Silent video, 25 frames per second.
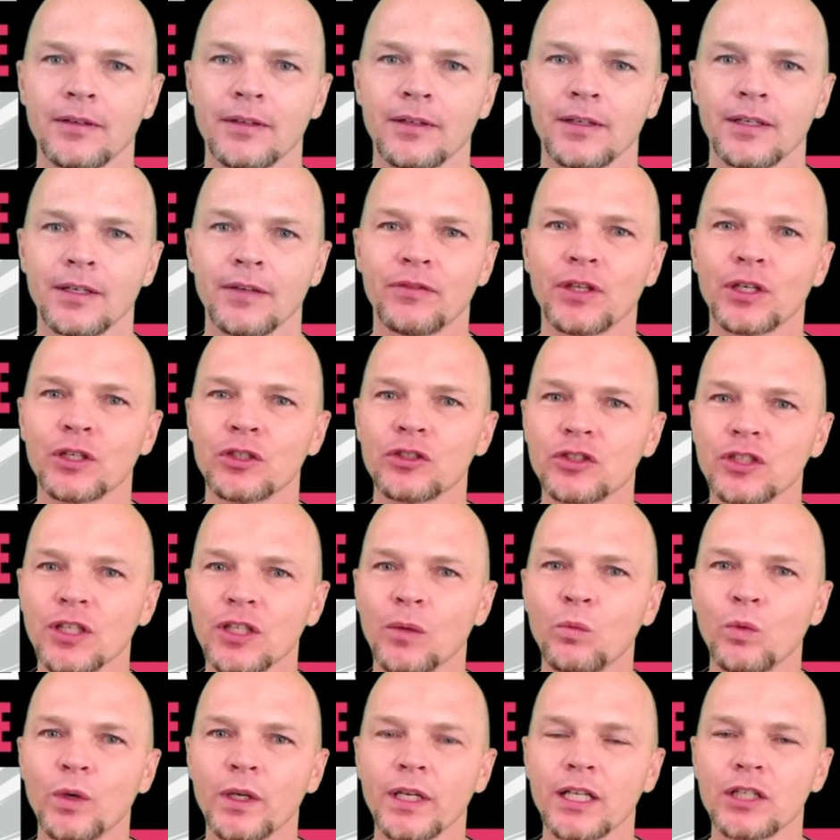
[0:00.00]
If there's
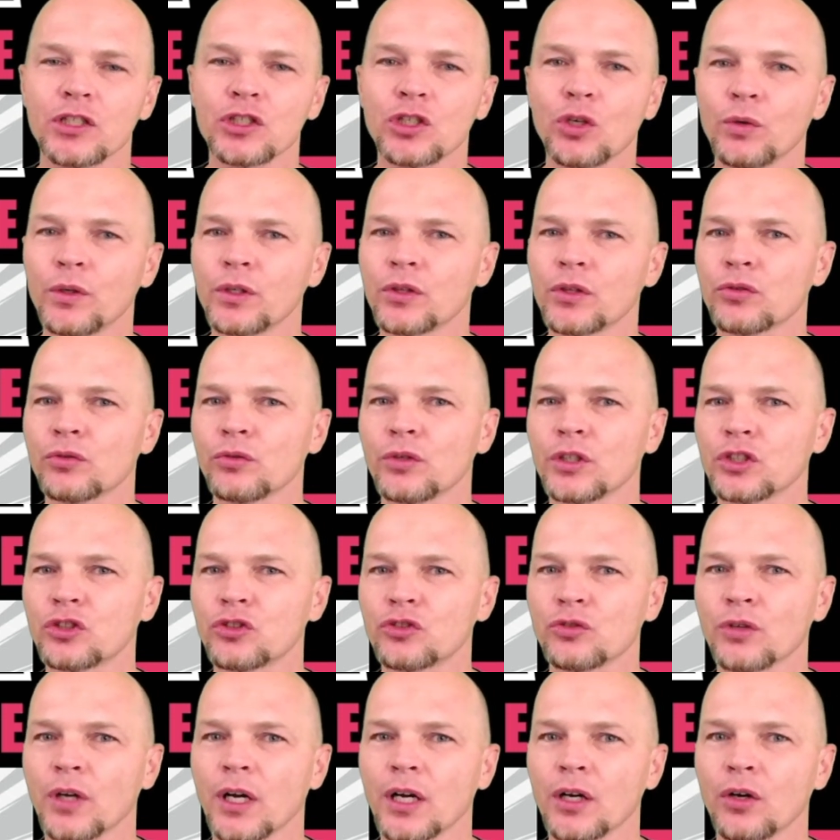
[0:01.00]
someone that's going through a
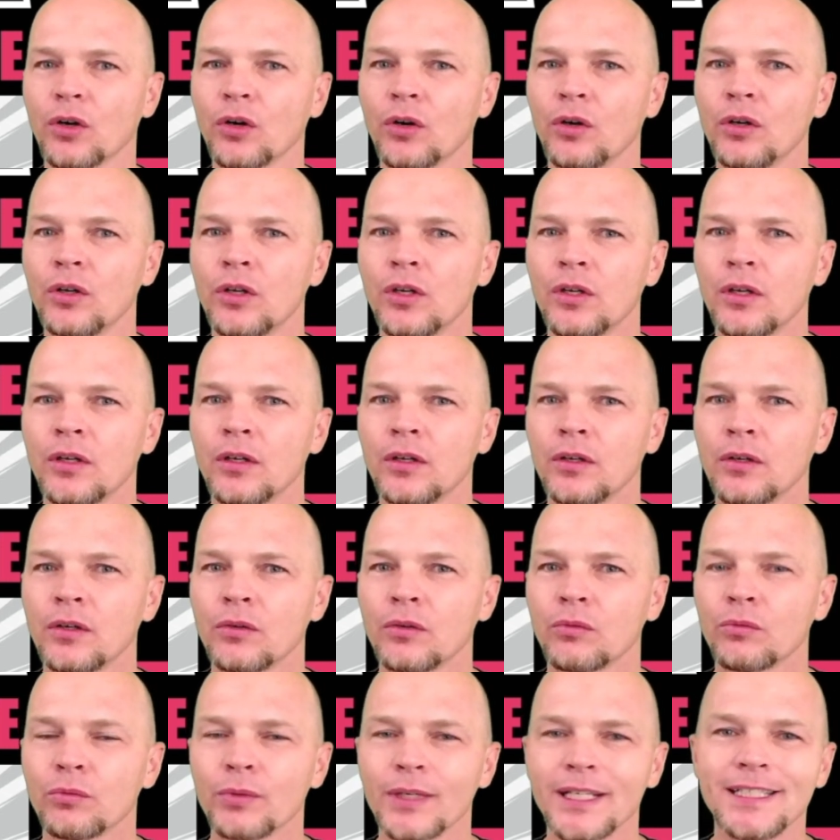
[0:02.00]
struggle,
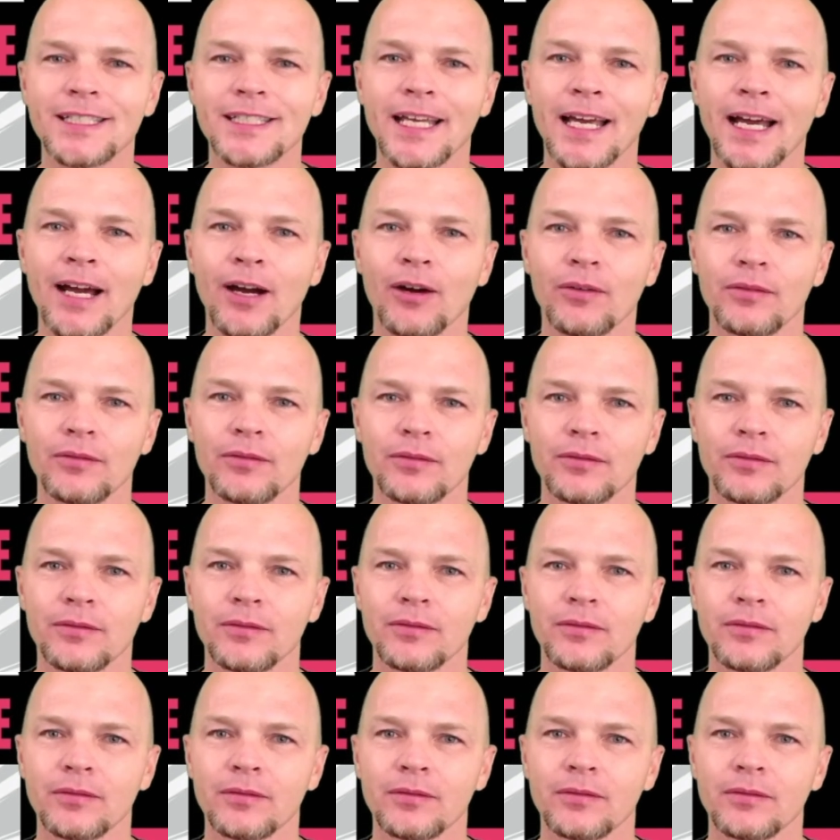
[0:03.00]
reach out
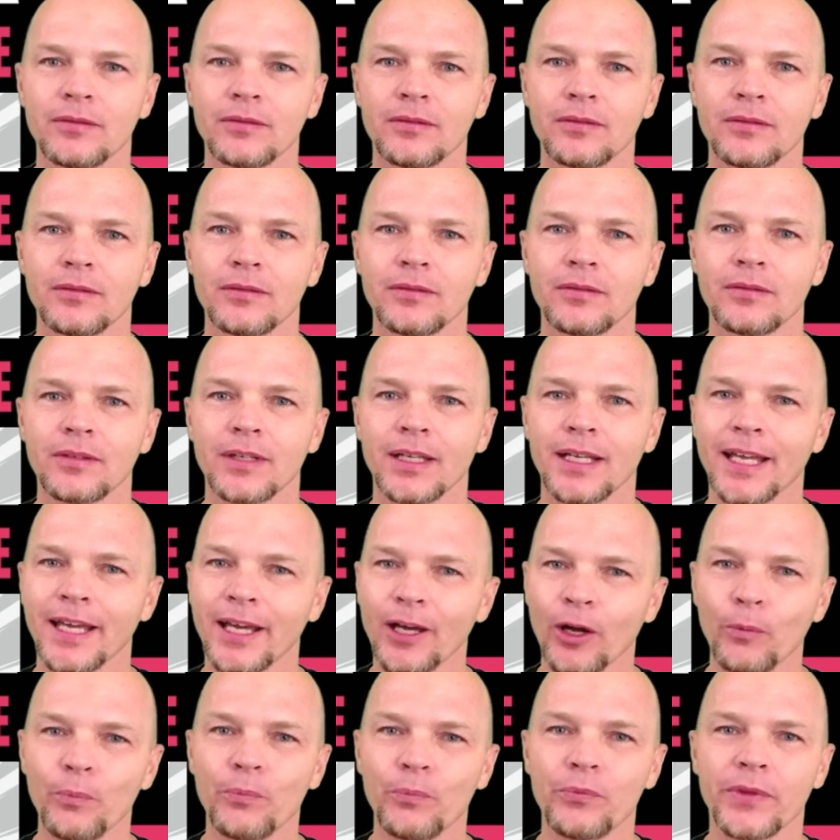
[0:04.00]
and
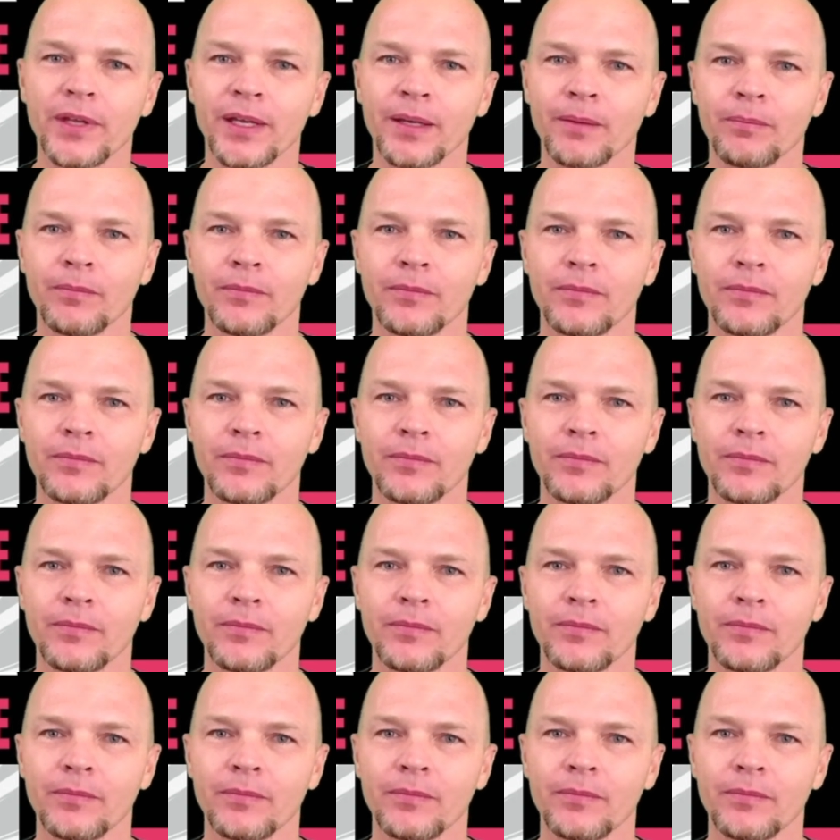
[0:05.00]
help them.